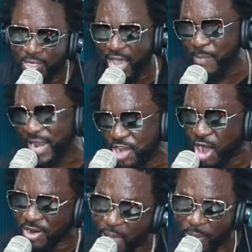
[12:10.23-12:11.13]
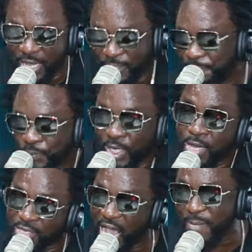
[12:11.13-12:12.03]
Y'all bend down, let me.
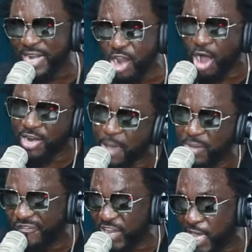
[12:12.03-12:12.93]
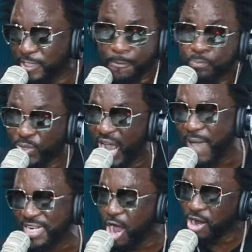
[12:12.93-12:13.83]
Y'all bend down, let me. Fling it. Y'all
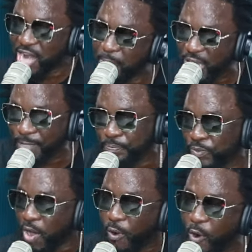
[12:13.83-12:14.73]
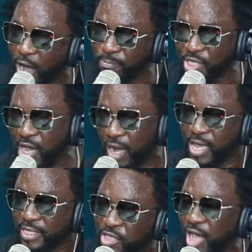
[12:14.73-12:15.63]
bend down, let me. Warm to you.
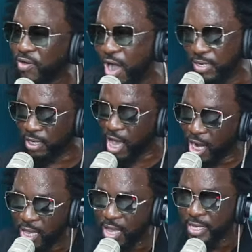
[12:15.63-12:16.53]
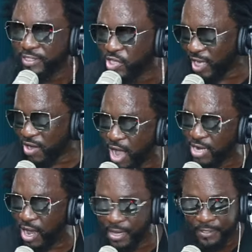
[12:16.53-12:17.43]
Take oil now, girl. Take oil
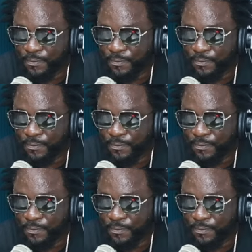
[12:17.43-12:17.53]
now.